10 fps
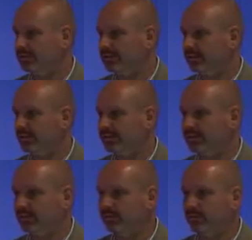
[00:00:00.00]
and start
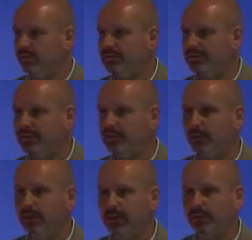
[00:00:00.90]
to sort of
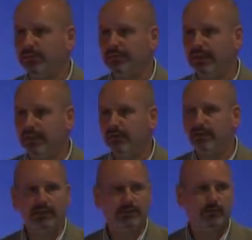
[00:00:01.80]
understand perhaps how
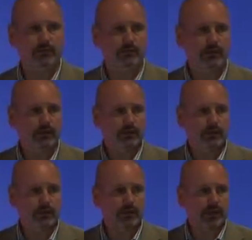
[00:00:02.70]
that's all
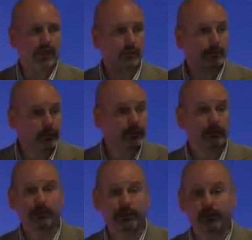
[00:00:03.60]
going to help
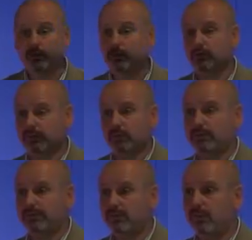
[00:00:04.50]
you in your
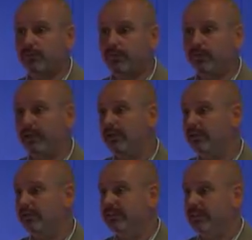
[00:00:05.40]
job. So hopefully at the
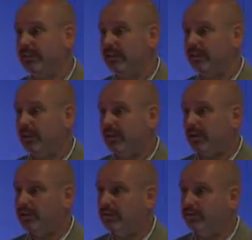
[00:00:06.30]
end of today,
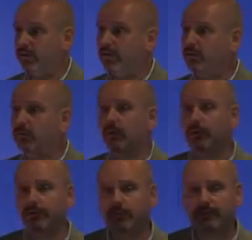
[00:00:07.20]
as you've heard what
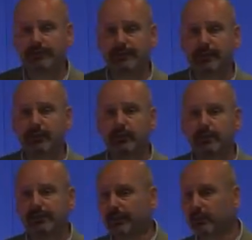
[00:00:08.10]
we've got to say and
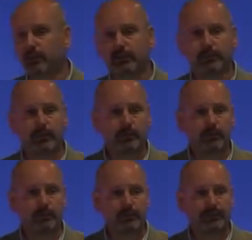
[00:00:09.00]
you've seen what the people
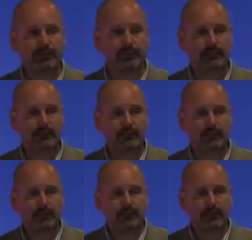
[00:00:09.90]
are presenting,
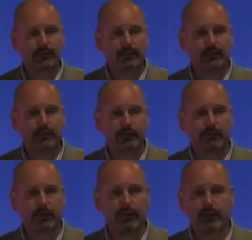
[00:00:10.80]
then
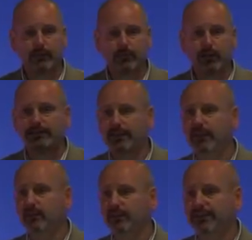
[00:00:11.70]
it might
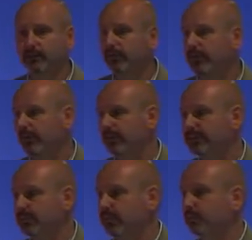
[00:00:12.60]
resonate with some of the
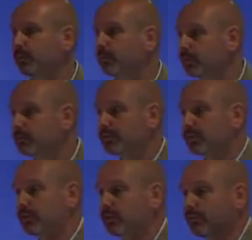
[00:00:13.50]
things, some of the problems
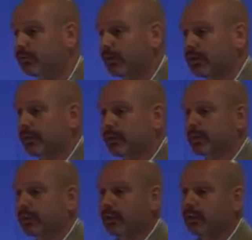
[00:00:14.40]
that you're finding